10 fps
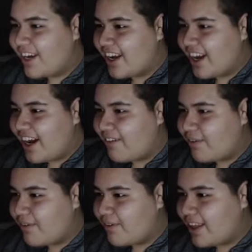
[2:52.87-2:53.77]
I'm running.
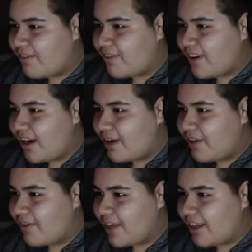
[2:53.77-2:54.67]
I'm running for my life.
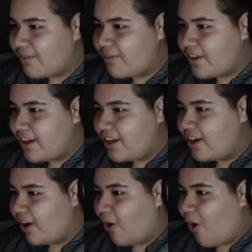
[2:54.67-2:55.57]
I'm running for my life.
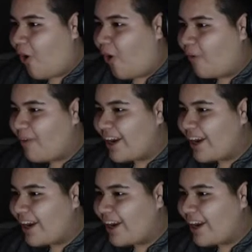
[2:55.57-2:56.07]
No.